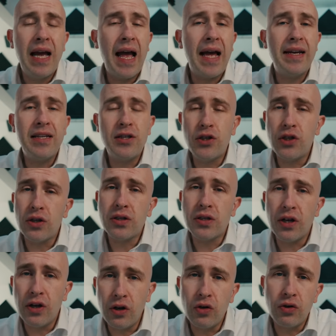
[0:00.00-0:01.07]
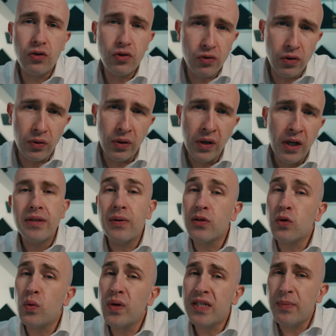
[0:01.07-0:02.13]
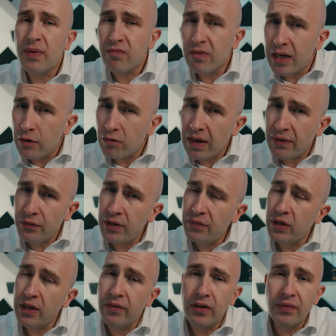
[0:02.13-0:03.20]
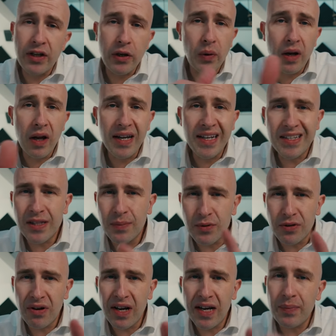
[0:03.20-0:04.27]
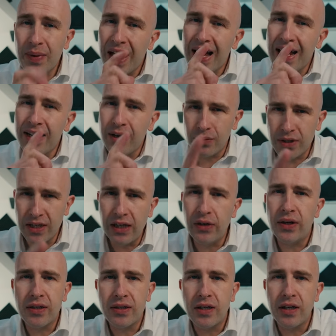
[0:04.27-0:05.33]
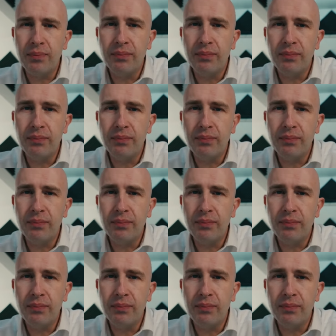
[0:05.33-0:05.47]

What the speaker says: and it's just not true. So as always, I'd be really grateful if you give the video a like, subscribe, and I'll see you next time.